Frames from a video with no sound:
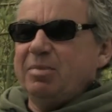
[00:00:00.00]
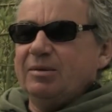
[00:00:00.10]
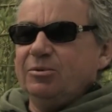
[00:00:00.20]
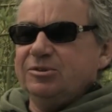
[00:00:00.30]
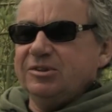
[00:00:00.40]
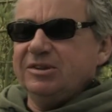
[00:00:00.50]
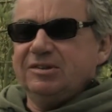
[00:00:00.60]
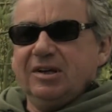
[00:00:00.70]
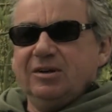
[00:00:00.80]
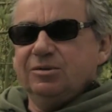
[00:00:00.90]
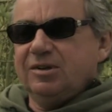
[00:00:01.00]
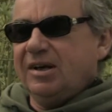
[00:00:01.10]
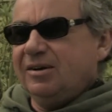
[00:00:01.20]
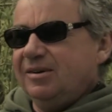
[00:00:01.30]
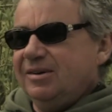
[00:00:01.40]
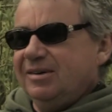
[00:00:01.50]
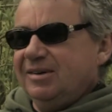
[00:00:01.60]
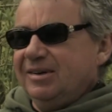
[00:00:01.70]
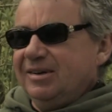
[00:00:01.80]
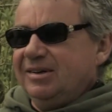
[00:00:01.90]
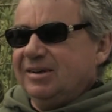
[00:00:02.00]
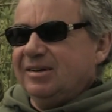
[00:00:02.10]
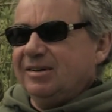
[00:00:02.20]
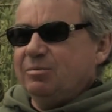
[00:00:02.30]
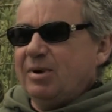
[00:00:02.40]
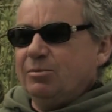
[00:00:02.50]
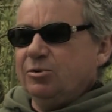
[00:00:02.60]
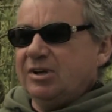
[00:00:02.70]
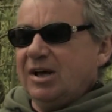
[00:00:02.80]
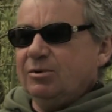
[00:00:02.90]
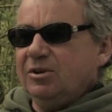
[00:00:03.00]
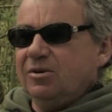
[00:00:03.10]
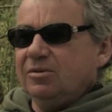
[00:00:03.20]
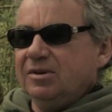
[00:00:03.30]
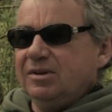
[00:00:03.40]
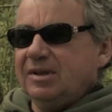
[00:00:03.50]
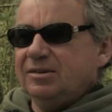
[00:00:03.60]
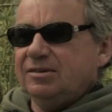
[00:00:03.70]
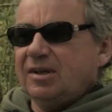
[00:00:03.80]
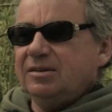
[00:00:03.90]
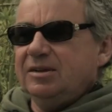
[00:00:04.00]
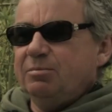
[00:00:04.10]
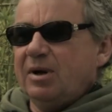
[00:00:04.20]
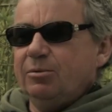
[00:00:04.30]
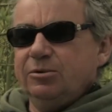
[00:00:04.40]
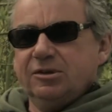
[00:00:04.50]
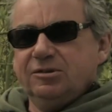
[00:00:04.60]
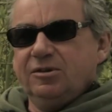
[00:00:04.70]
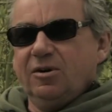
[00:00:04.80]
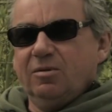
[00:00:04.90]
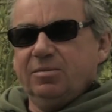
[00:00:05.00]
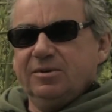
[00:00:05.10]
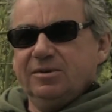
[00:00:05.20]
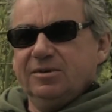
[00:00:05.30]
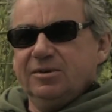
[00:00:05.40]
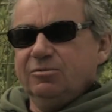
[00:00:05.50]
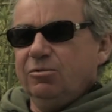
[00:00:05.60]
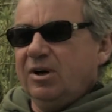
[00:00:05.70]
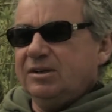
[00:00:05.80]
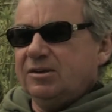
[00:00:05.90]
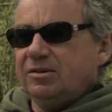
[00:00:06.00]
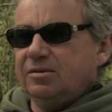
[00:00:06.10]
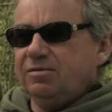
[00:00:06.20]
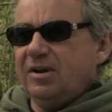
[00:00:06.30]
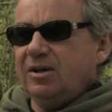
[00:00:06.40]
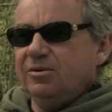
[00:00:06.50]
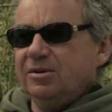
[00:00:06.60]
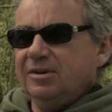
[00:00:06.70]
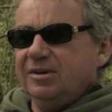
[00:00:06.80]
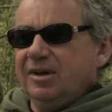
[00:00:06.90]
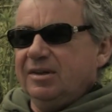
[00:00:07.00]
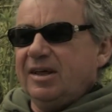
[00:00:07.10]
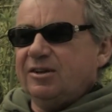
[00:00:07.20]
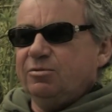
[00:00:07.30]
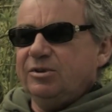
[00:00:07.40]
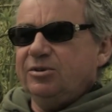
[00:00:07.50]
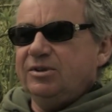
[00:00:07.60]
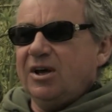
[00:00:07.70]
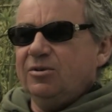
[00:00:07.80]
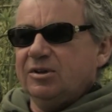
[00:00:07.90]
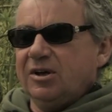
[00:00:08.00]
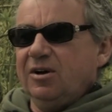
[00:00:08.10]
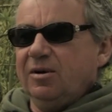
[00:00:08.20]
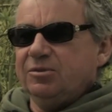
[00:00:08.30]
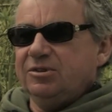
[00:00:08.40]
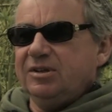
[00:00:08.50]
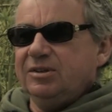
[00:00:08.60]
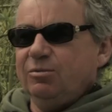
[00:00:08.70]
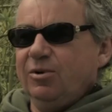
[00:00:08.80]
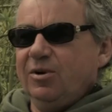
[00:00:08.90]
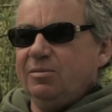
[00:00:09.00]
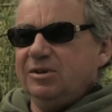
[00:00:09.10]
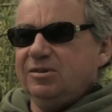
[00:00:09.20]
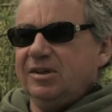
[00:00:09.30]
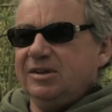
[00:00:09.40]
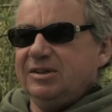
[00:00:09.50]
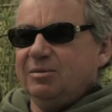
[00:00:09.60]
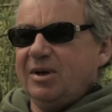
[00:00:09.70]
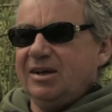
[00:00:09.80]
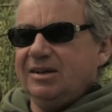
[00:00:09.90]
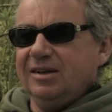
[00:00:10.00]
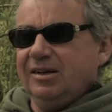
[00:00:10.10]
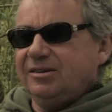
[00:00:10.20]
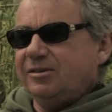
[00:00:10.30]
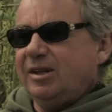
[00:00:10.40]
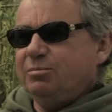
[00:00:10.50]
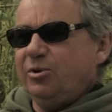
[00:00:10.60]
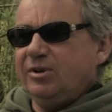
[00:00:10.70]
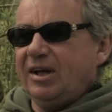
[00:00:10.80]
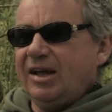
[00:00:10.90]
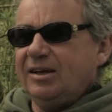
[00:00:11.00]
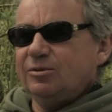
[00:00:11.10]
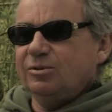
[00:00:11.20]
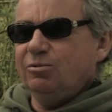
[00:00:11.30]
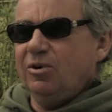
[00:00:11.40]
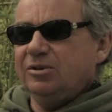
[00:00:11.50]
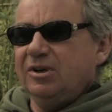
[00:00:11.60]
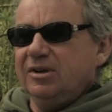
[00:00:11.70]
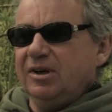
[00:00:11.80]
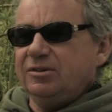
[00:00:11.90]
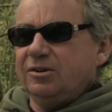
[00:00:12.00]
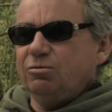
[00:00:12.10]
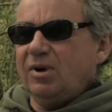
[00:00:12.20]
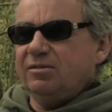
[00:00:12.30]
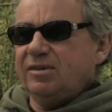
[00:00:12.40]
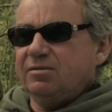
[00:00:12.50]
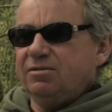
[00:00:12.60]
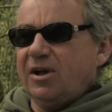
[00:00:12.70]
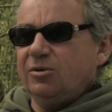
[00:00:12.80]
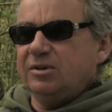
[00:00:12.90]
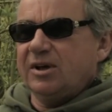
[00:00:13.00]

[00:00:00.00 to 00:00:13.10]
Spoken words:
bubbles are your telltale. Like the bubbles come along and then suddenly the bubbles are stopped right next to the float, and that's when you know the carp's seen the worm and he's thinking about it. So you then put your hand on the rod and just wait for that float to